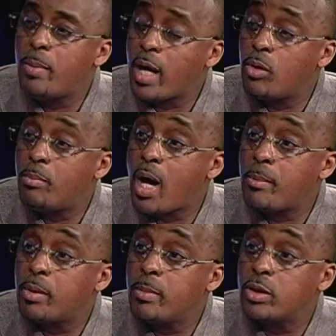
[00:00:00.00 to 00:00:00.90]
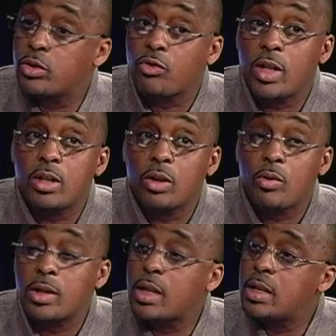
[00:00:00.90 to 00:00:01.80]
by the Obama administration
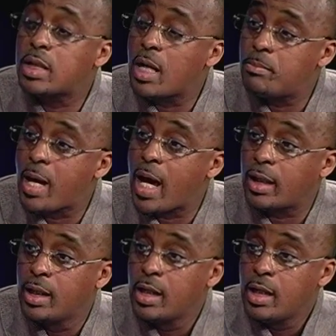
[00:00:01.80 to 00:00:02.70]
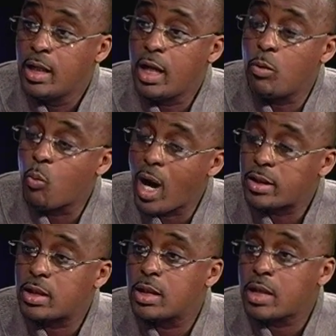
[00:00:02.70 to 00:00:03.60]
because they sat back and
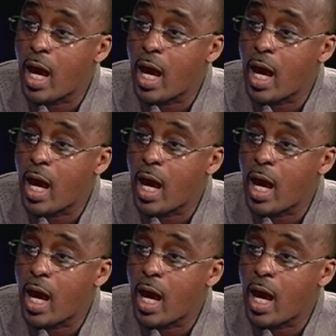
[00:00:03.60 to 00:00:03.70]
watched this